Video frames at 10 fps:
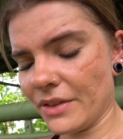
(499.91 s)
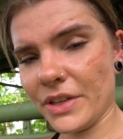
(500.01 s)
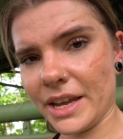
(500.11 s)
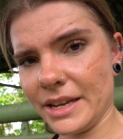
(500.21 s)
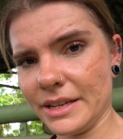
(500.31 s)

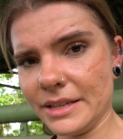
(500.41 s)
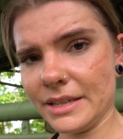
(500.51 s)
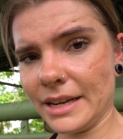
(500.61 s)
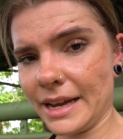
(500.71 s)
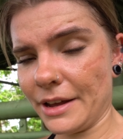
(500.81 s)
there
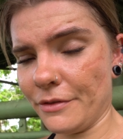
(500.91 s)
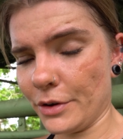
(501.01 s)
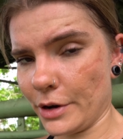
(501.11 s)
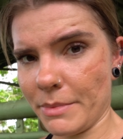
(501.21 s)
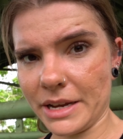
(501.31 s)
is a
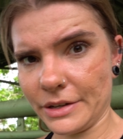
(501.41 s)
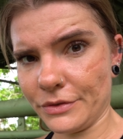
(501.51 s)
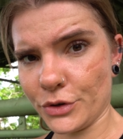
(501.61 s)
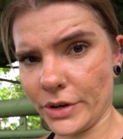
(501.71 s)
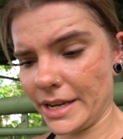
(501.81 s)
very massive
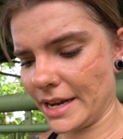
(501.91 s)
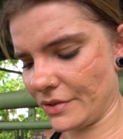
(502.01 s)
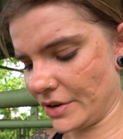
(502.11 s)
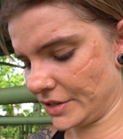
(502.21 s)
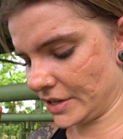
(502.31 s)
tree here
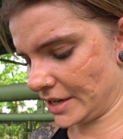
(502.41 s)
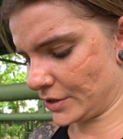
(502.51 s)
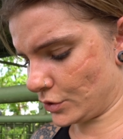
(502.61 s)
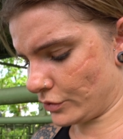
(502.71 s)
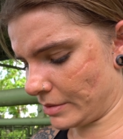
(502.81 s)
that is
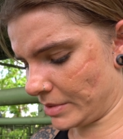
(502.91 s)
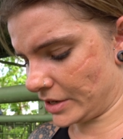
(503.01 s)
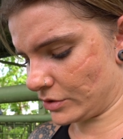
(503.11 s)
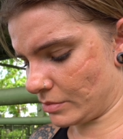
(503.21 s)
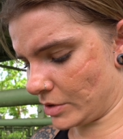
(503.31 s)

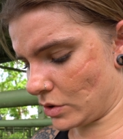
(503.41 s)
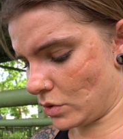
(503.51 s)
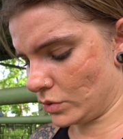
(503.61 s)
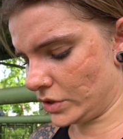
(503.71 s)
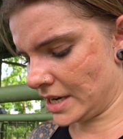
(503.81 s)
extremely
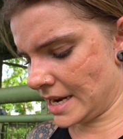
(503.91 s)
old,